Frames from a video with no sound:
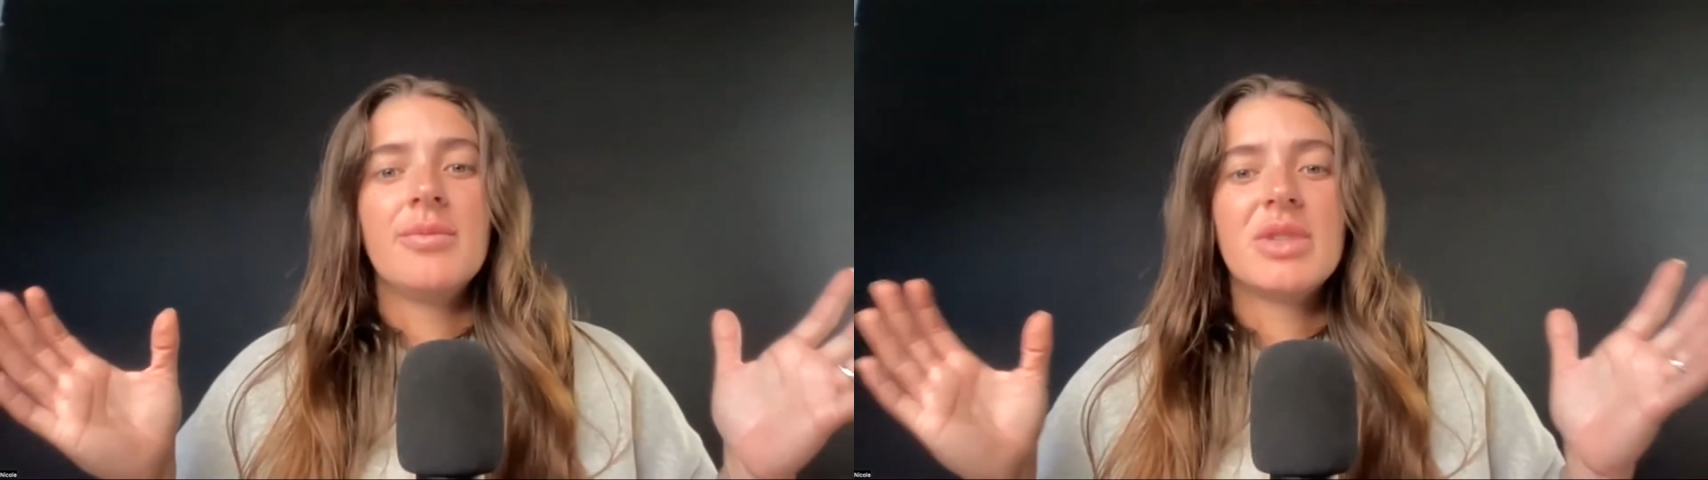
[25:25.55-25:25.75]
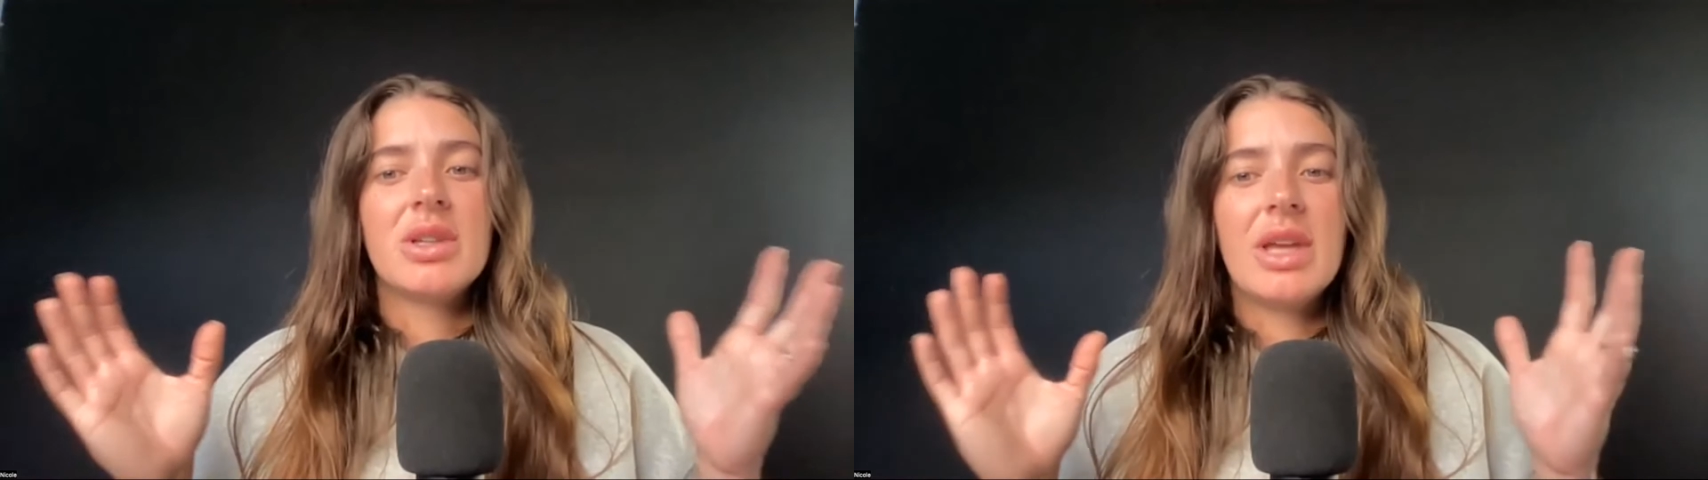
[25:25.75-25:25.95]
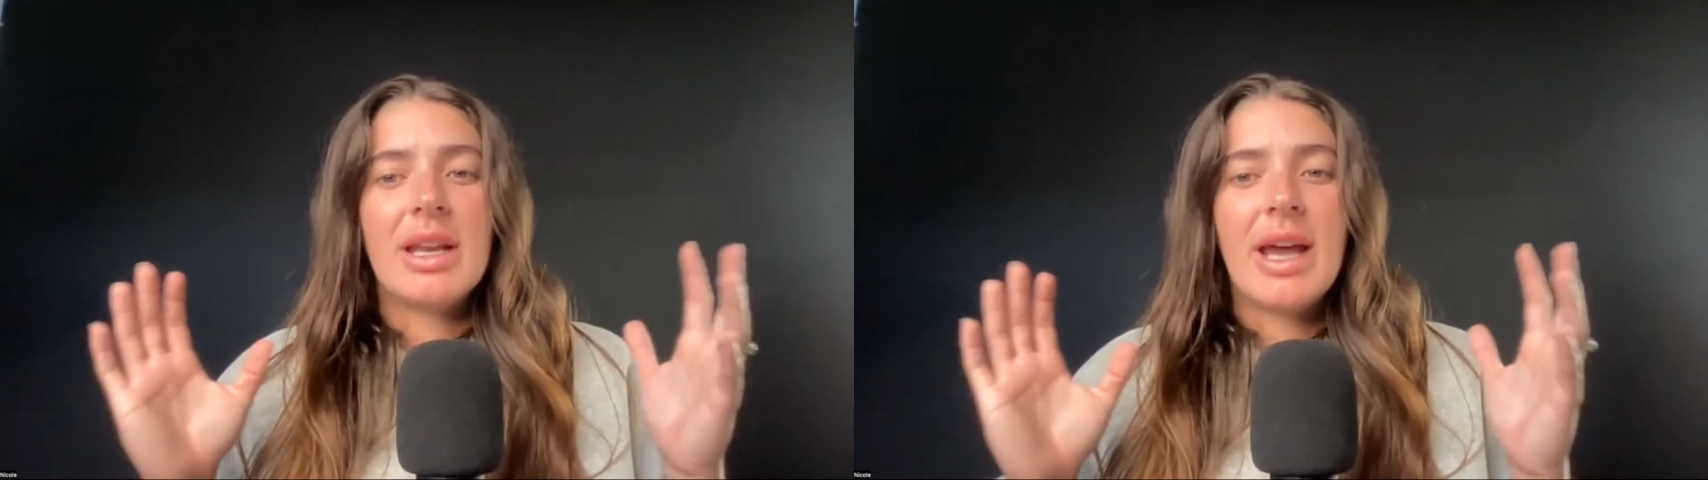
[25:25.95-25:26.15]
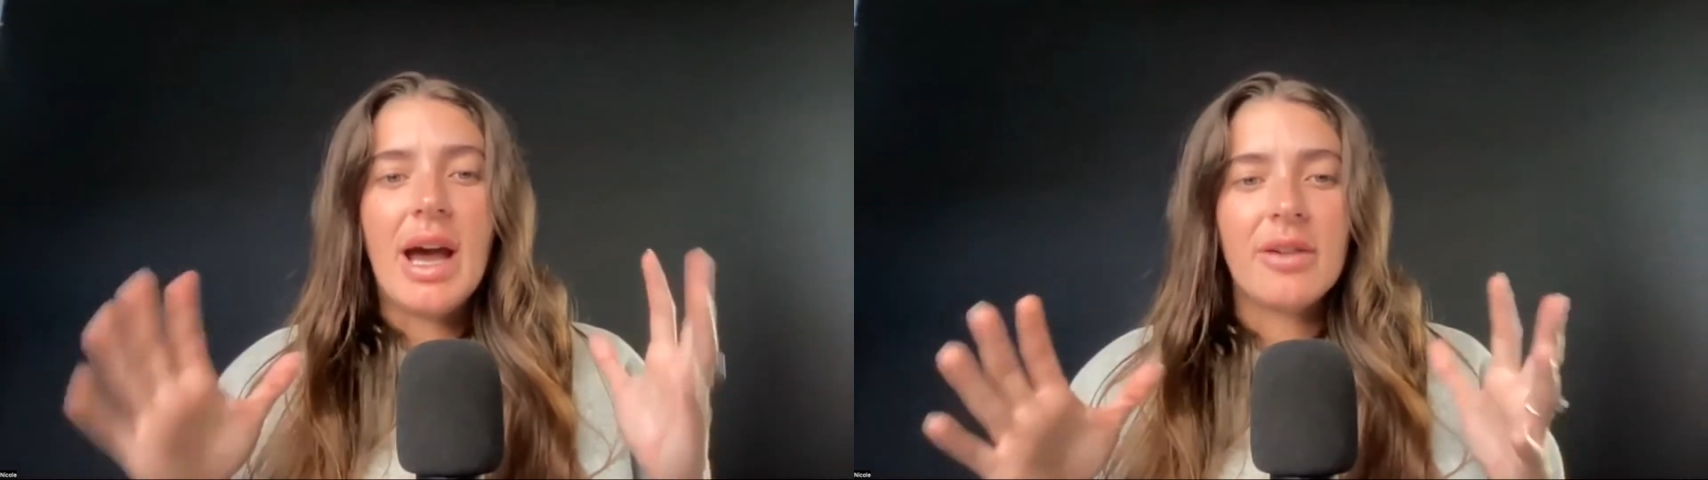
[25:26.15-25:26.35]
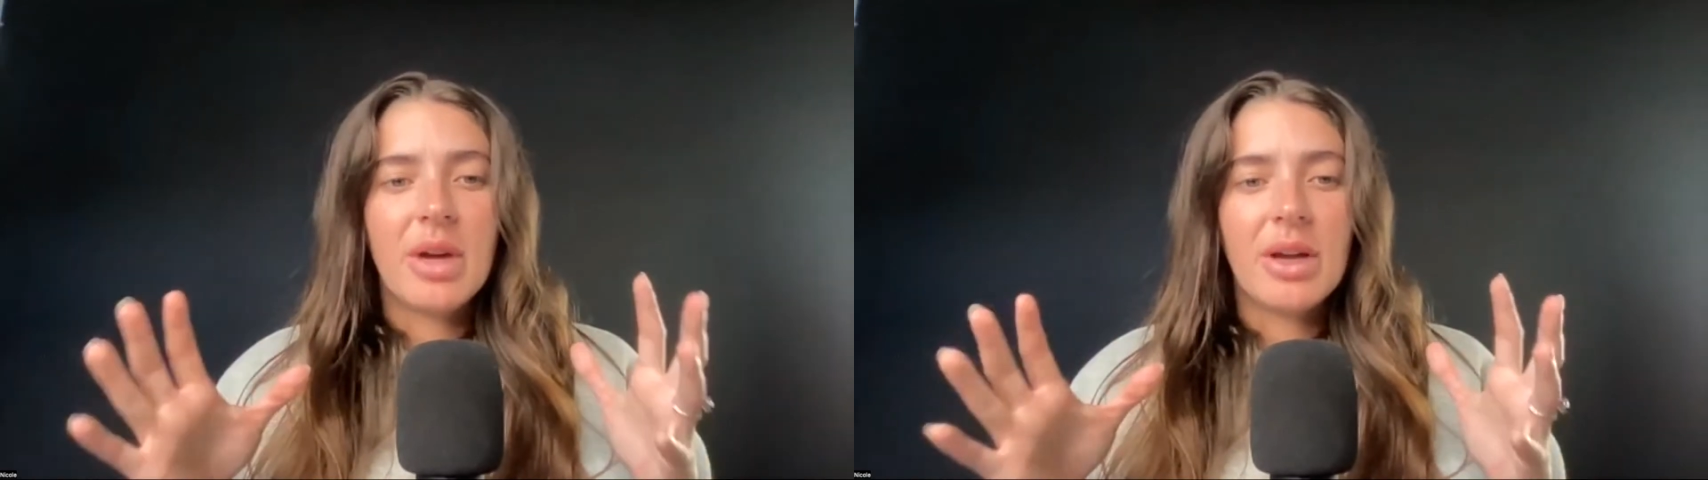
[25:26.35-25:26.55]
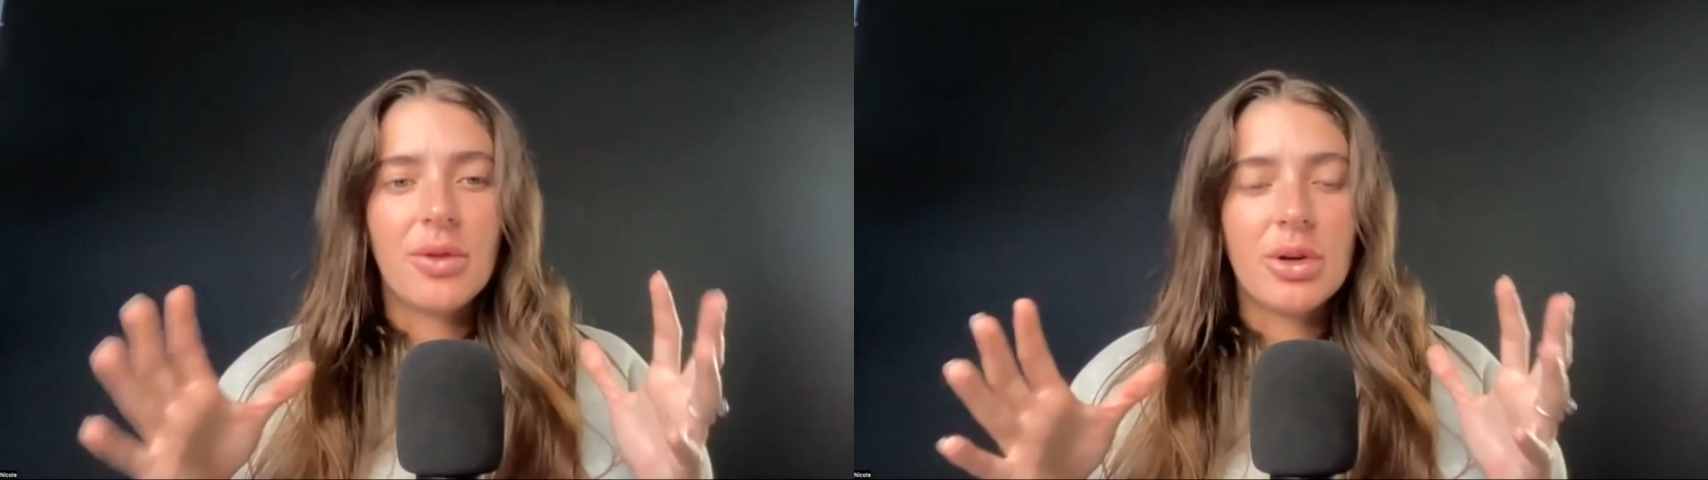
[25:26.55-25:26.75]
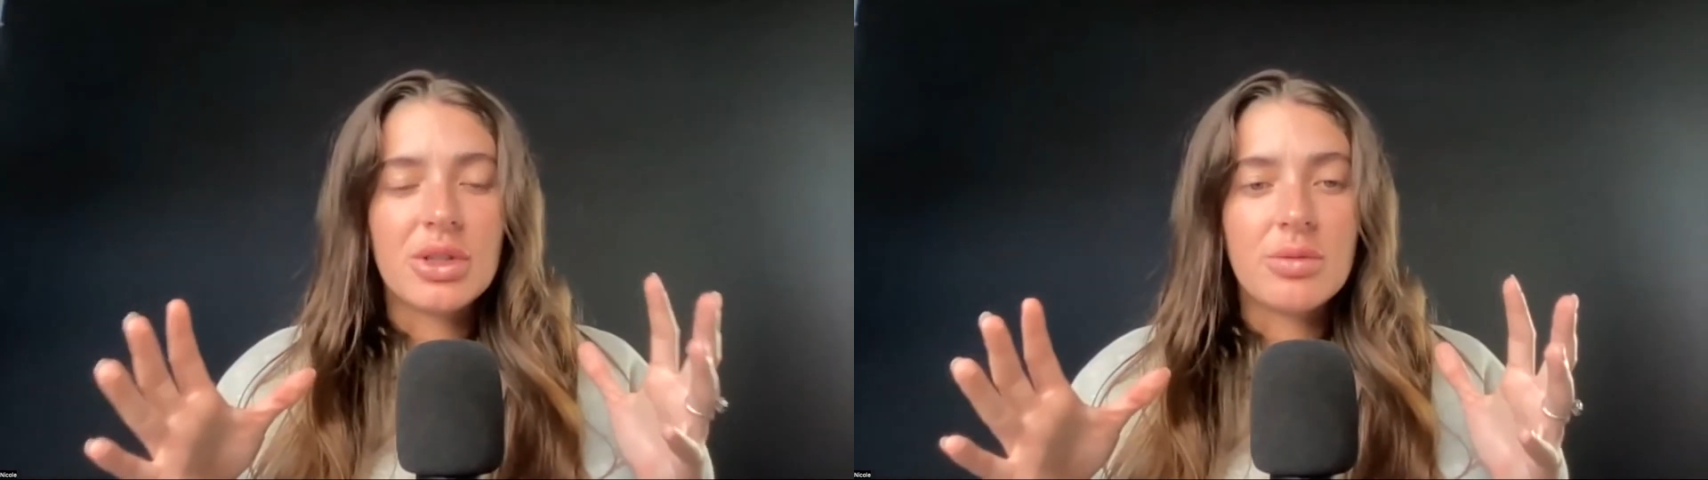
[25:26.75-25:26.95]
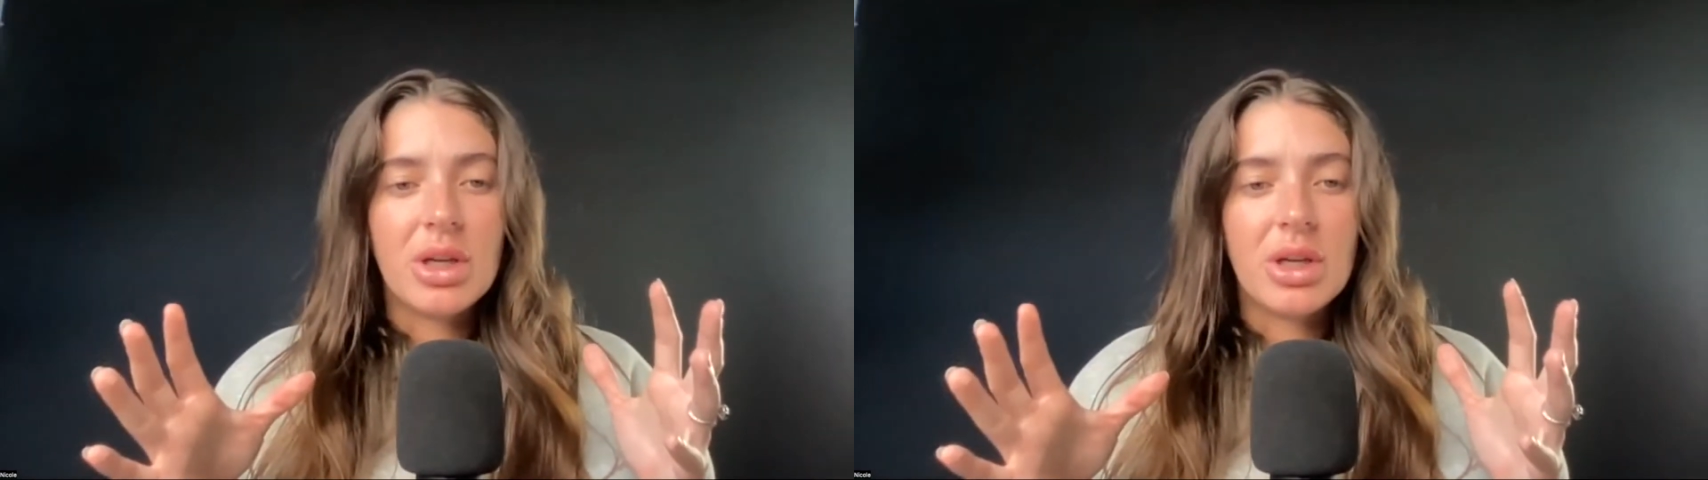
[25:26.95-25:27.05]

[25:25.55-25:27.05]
to then have my first